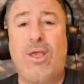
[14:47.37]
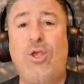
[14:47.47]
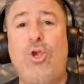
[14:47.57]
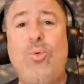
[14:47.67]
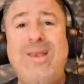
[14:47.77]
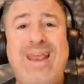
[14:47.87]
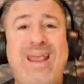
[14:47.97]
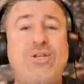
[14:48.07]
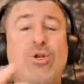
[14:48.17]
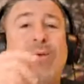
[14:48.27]
You
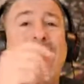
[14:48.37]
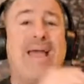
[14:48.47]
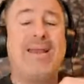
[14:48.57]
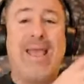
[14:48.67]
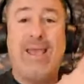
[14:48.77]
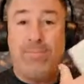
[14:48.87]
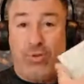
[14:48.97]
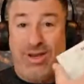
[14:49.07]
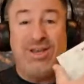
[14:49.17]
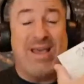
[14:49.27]
need to get a, you
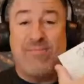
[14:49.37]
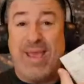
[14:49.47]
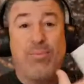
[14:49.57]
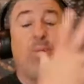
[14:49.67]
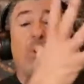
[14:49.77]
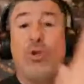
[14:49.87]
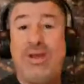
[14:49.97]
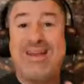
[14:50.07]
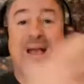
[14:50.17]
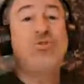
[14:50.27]
need to have paperwork. You need
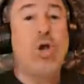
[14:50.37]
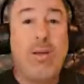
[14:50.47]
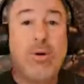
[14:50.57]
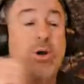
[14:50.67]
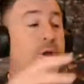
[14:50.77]
to have jobber.